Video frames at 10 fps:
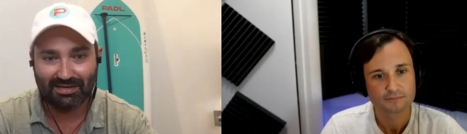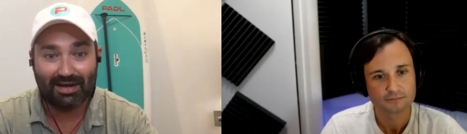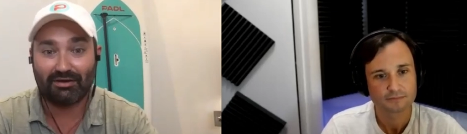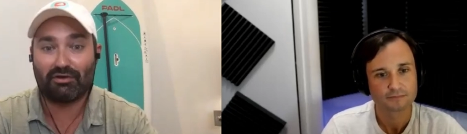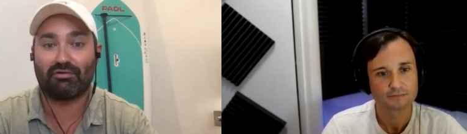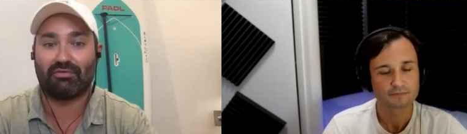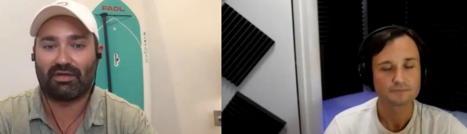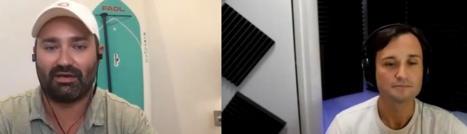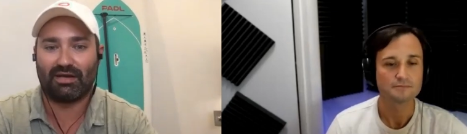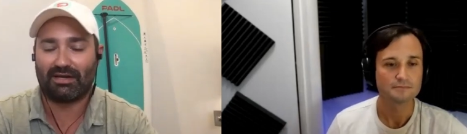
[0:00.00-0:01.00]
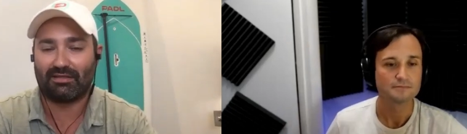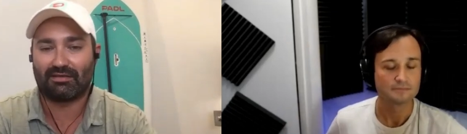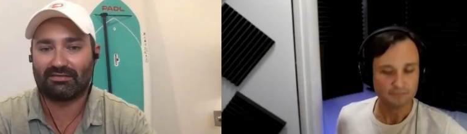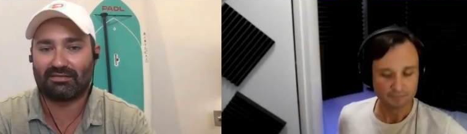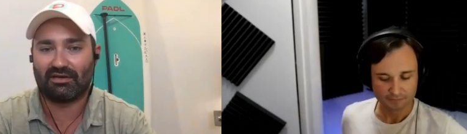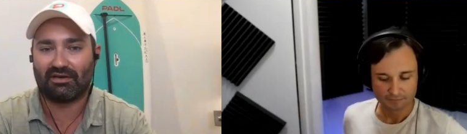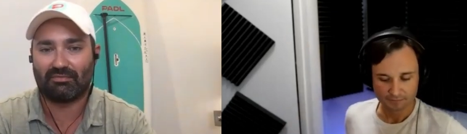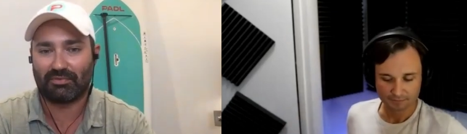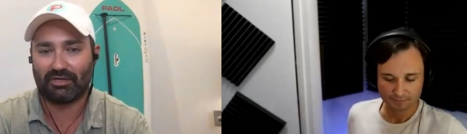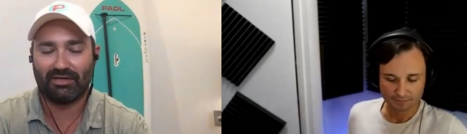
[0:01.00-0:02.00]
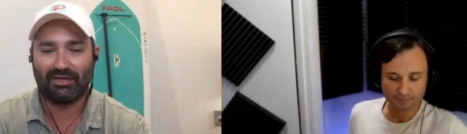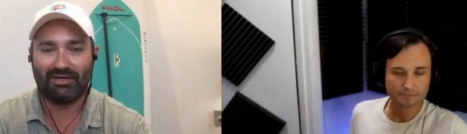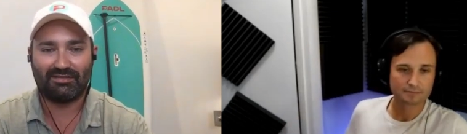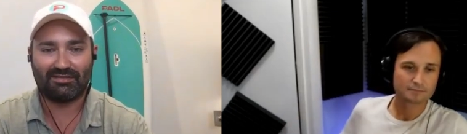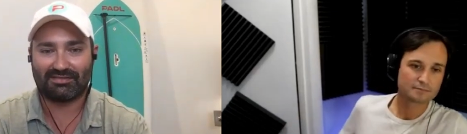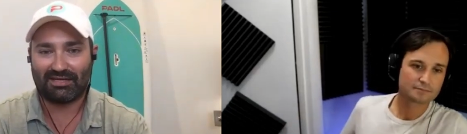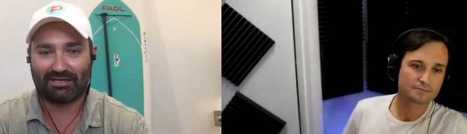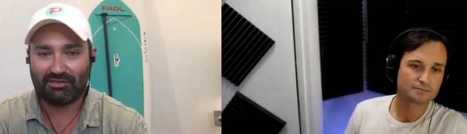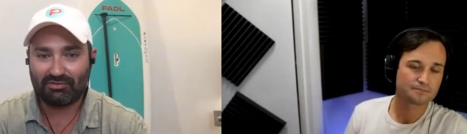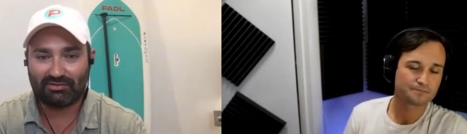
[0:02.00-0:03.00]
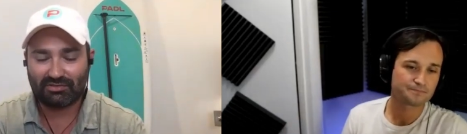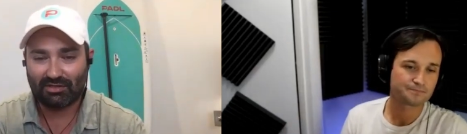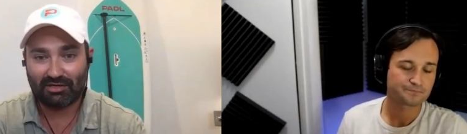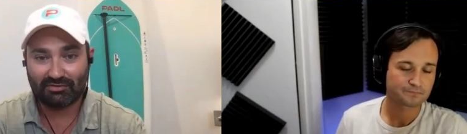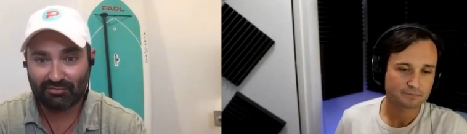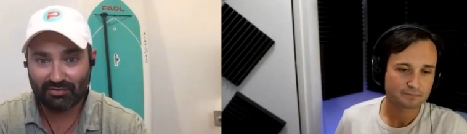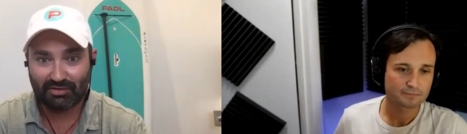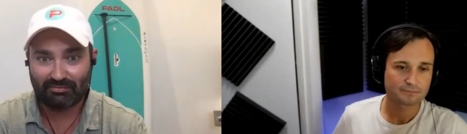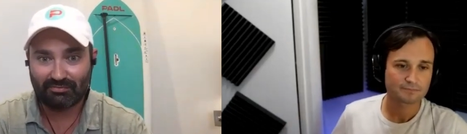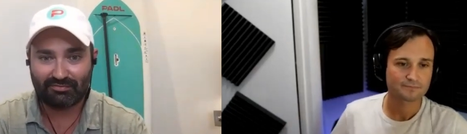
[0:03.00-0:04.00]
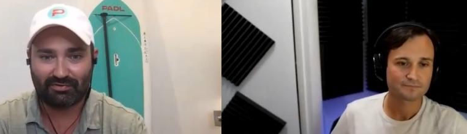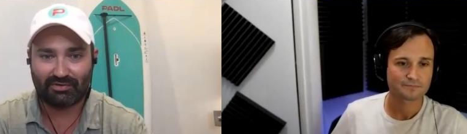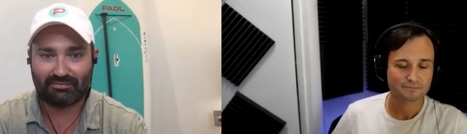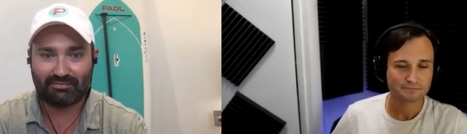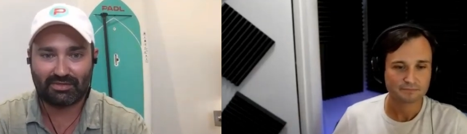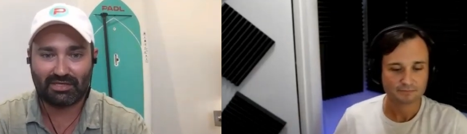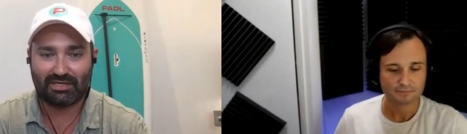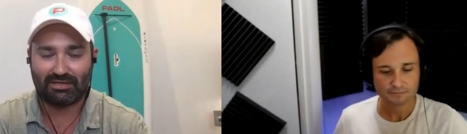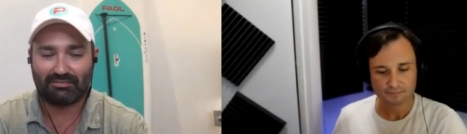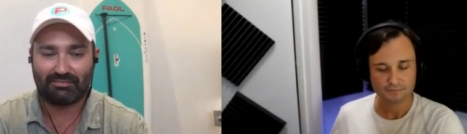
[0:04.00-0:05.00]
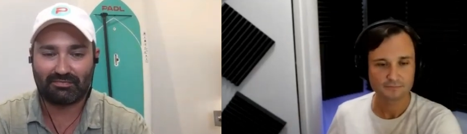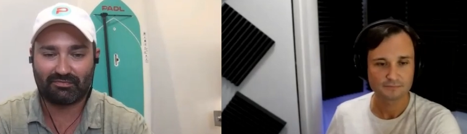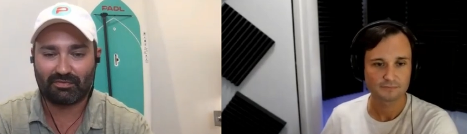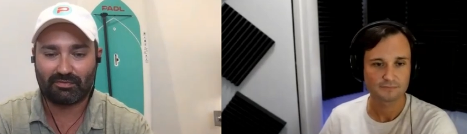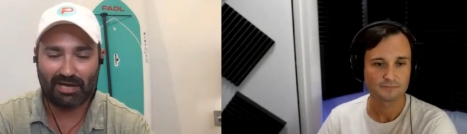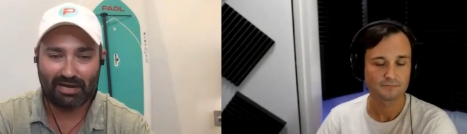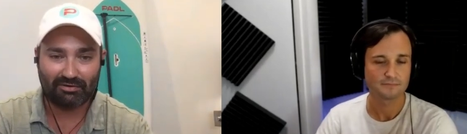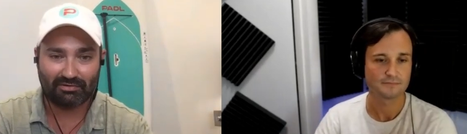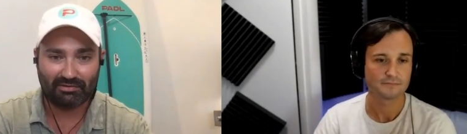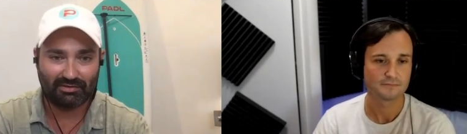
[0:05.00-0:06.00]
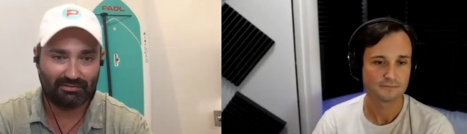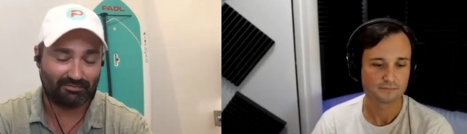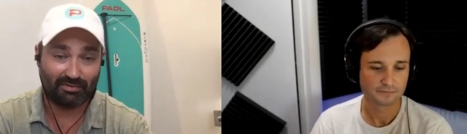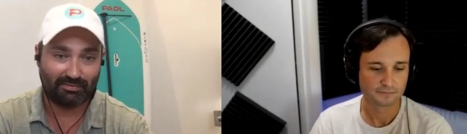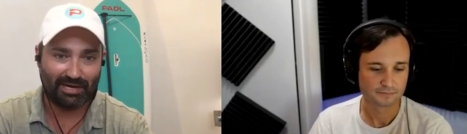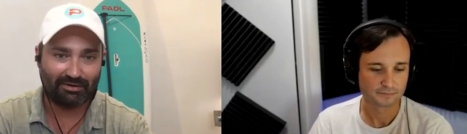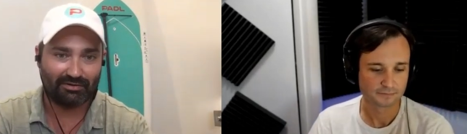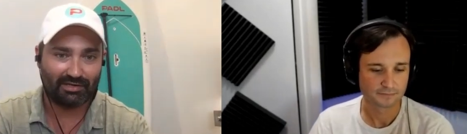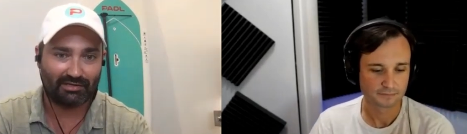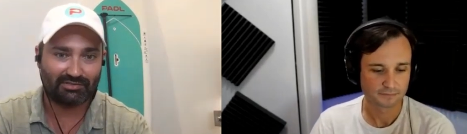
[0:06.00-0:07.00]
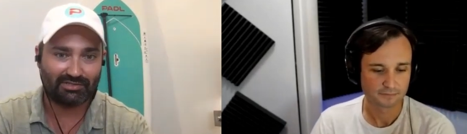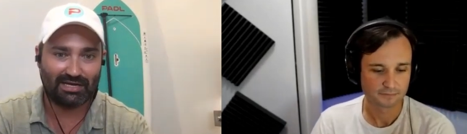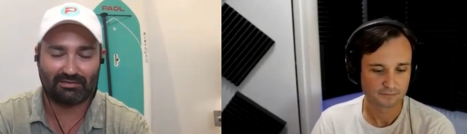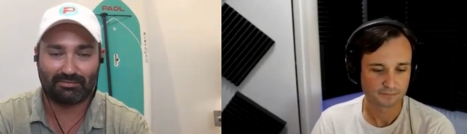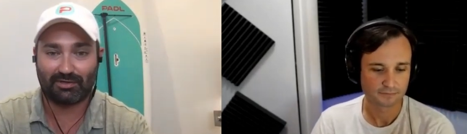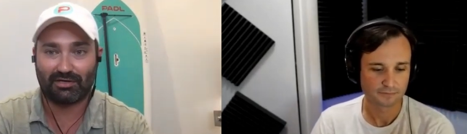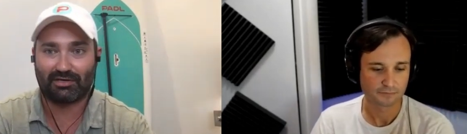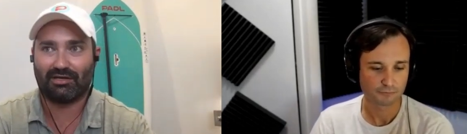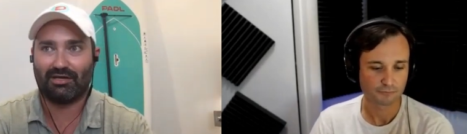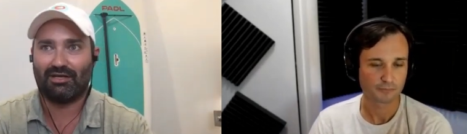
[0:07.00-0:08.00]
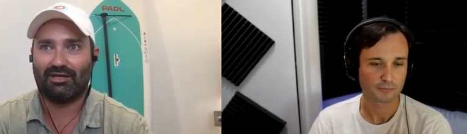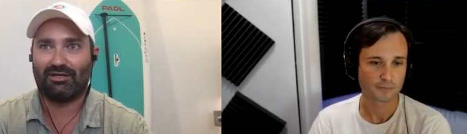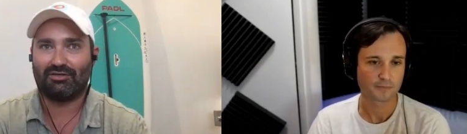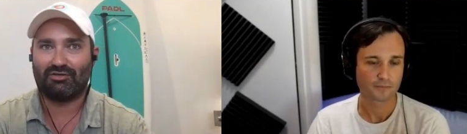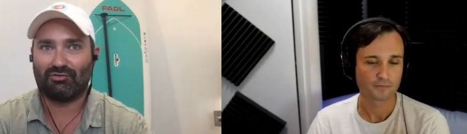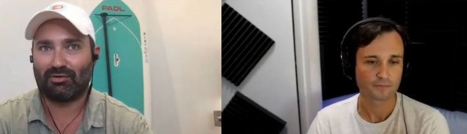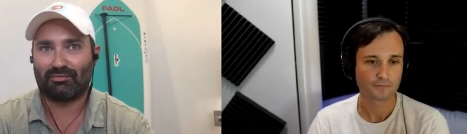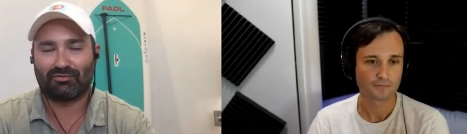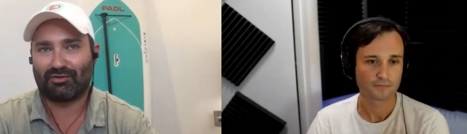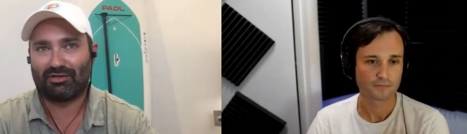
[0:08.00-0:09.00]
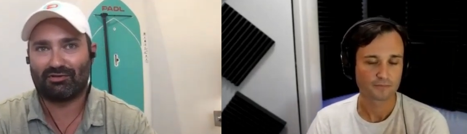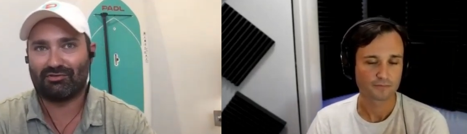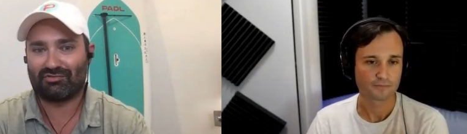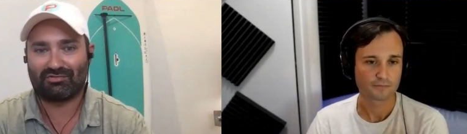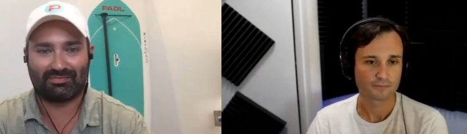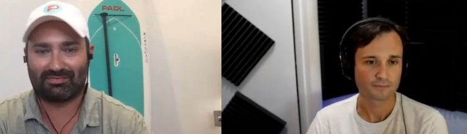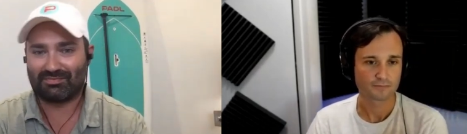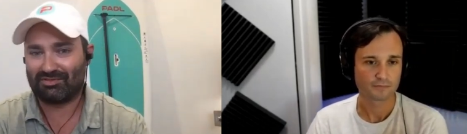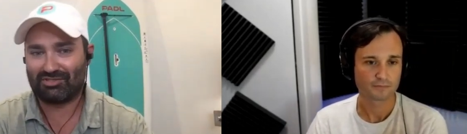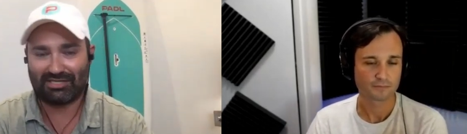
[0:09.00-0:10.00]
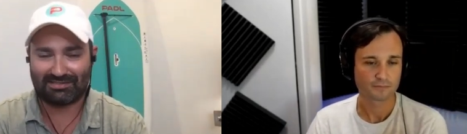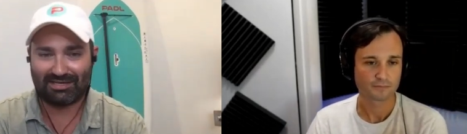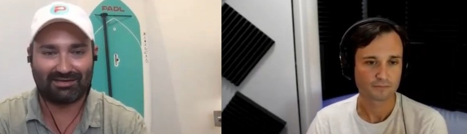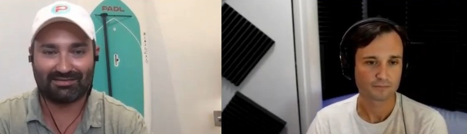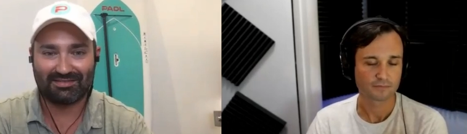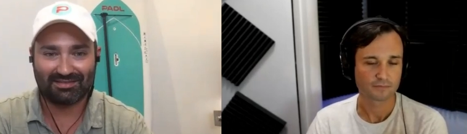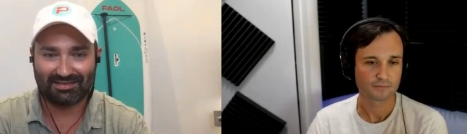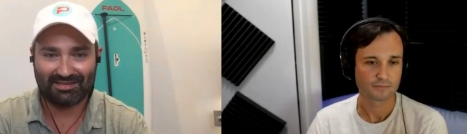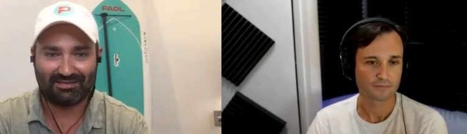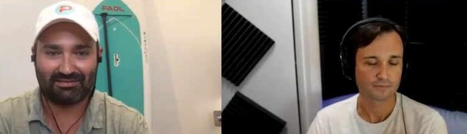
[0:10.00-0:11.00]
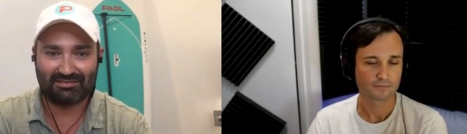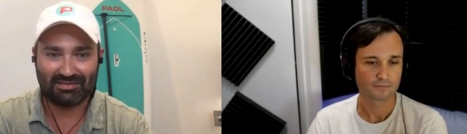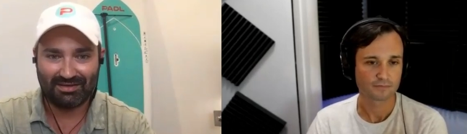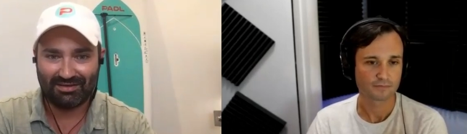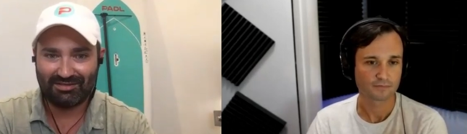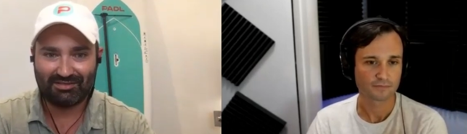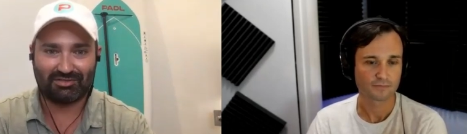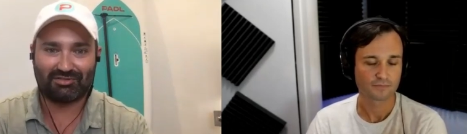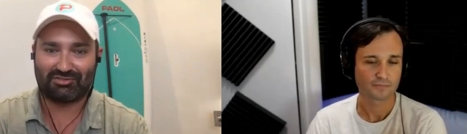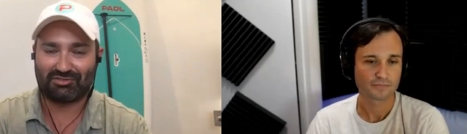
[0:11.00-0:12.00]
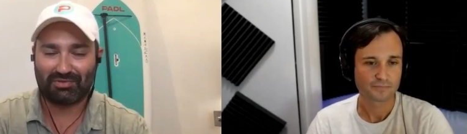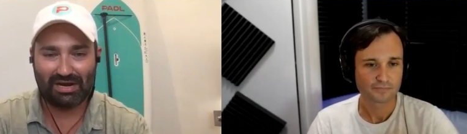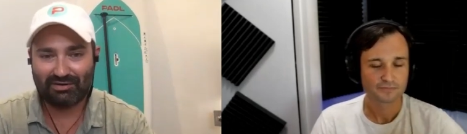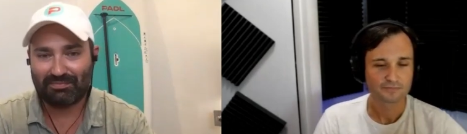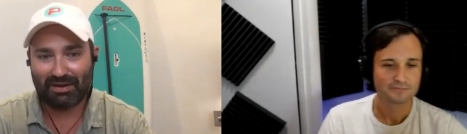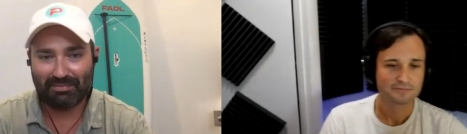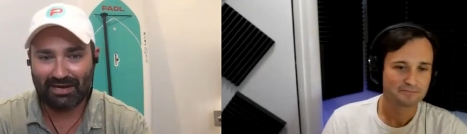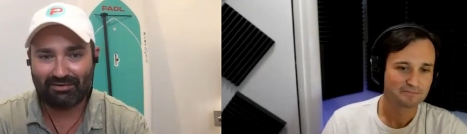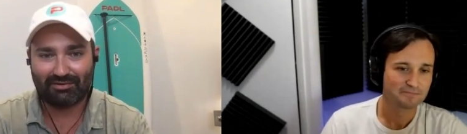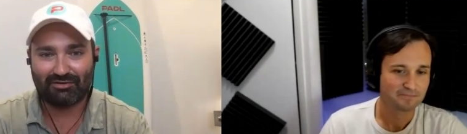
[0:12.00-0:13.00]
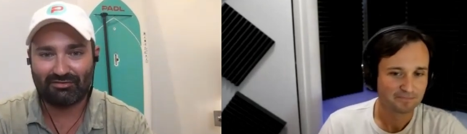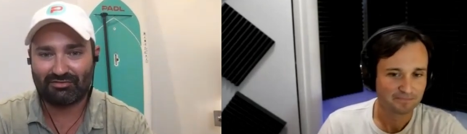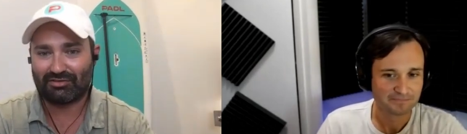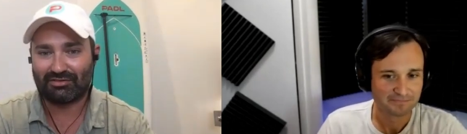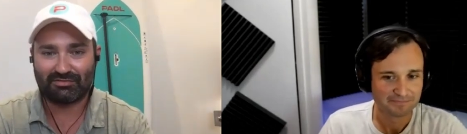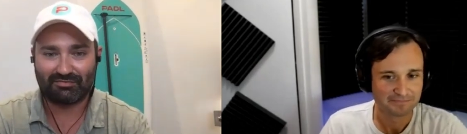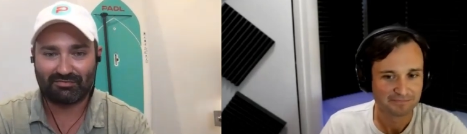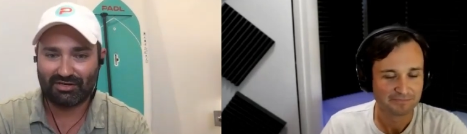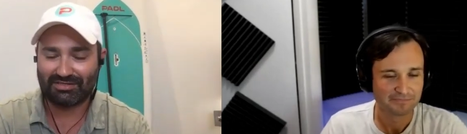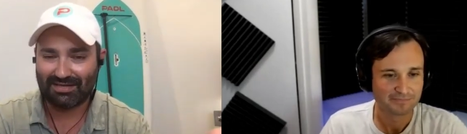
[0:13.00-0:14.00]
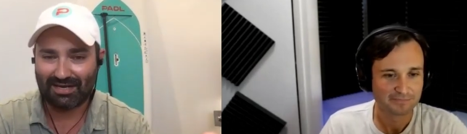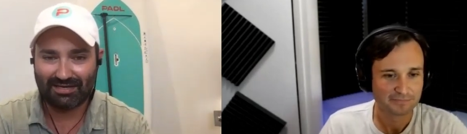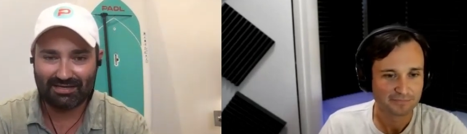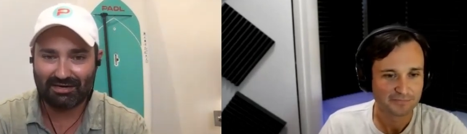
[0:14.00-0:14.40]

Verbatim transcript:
Speaker 1: not know that anything is there. But the second you launch from from um, from the paddle from the paddle launch at the park, you almost feel like you just jet set it into the Keys. You're surrounded by mangroves. You're in very tiny,